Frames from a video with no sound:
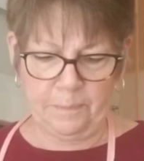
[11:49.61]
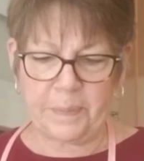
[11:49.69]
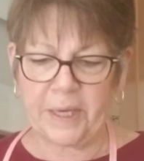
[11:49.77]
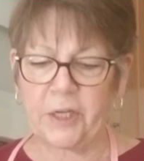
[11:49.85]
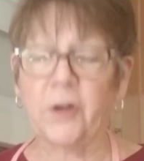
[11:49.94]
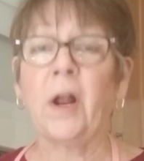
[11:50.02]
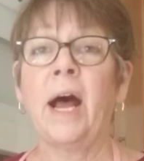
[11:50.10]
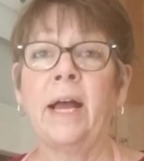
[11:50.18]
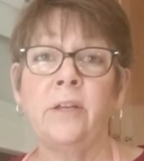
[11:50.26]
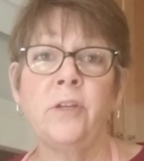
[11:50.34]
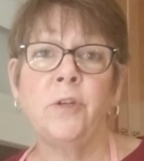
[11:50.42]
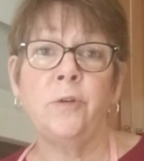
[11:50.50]
butter
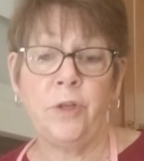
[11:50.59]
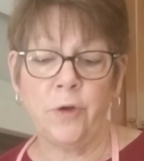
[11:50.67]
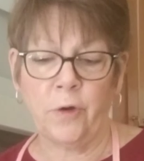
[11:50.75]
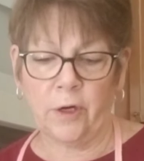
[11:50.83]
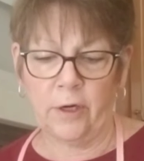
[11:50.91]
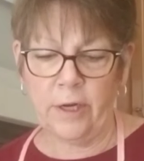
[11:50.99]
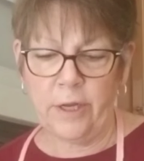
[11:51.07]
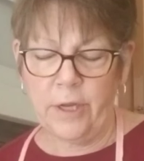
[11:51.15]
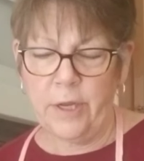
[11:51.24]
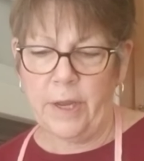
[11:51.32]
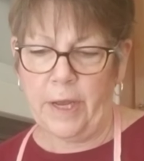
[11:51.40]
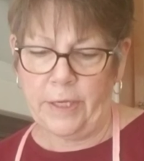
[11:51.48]
onto your
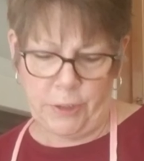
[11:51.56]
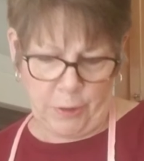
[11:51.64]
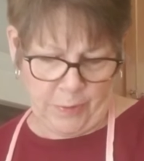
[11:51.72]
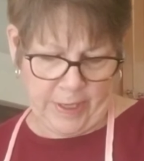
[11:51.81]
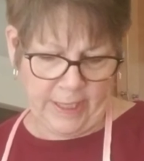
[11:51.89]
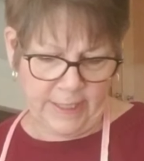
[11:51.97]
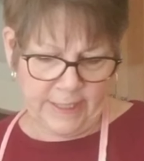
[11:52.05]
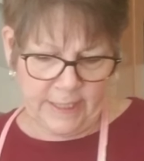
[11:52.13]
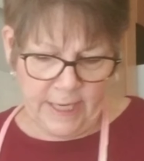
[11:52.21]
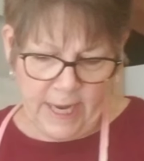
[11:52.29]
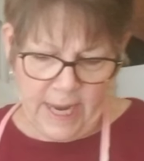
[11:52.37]
donuts.